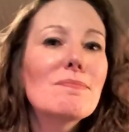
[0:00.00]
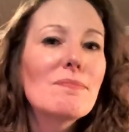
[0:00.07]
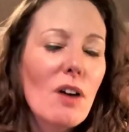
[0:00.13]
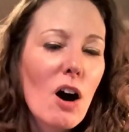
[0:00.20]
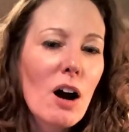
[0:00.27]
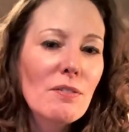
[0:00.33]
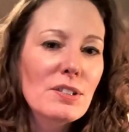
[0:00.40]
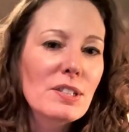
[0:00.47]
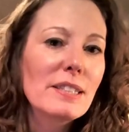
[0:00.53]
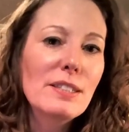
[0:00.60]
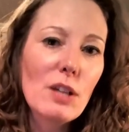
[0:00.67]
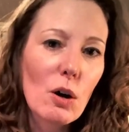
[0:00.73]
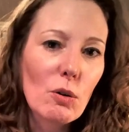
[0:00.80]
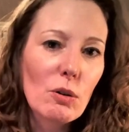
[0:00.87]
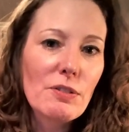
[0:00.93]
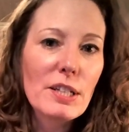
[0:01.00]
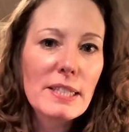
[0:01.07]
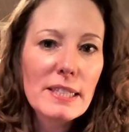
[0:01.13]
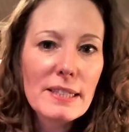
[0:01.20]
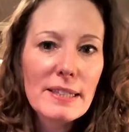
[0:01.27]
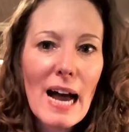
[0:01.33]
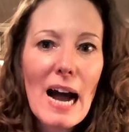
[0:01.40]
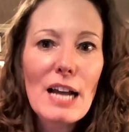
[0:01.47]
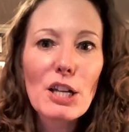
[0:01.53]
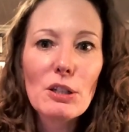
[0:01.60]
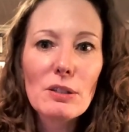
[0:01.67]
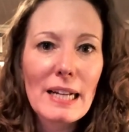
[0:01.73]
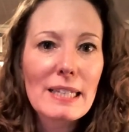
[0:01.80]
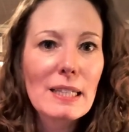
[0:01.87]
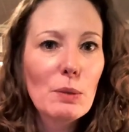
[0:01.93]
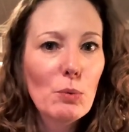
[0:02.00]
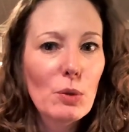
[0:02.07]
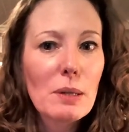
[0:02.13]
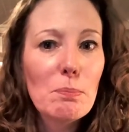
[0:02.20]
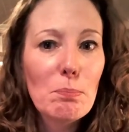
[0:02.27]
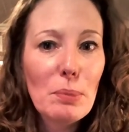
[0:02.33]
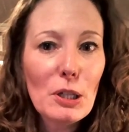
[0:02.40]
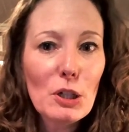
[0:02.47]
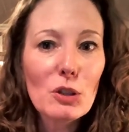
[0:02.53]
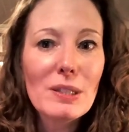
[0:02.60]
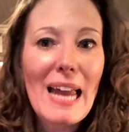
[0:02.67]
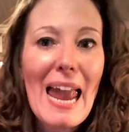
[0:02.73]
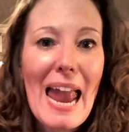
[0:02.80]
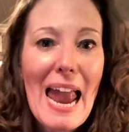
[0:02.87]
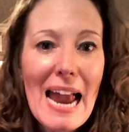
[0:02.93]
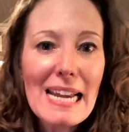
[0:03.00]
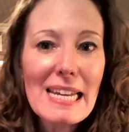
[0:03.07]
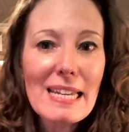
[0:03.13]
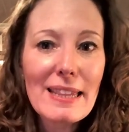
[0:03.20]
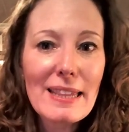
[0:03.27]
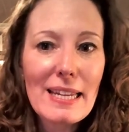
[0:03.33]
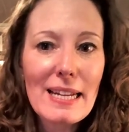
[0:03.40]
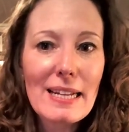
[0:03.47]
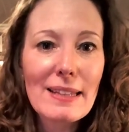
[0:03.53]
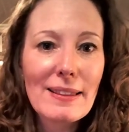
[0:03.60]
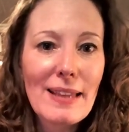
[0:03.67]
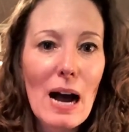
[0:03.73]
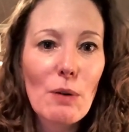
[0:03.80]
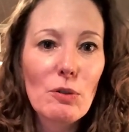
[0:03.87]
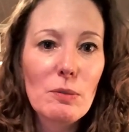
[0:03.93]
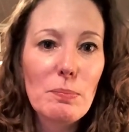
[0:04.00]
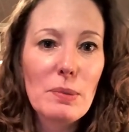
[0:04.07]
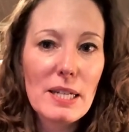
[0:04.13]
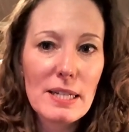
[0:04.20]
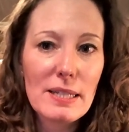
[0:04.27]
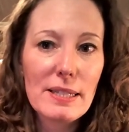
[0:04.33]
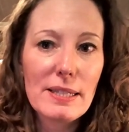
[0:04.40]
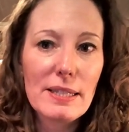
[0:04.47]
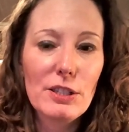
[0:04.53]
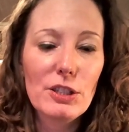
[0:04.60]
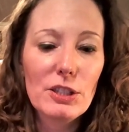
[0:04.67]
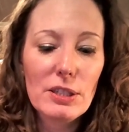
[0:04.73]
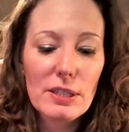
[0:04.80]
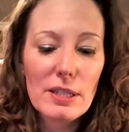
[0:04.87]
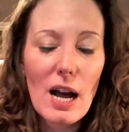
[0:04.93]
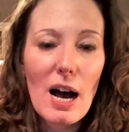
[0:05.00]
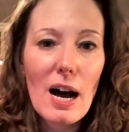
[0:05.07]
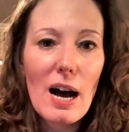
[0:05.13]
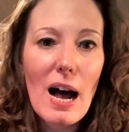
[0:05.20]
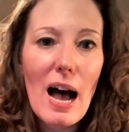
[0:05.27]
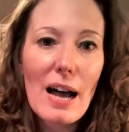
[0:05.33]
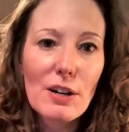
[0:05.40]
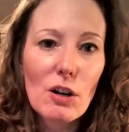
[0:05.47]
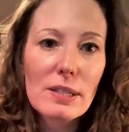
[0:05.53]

Obviously, no. If you did that, you likely wouldn't build anything that would be considered at all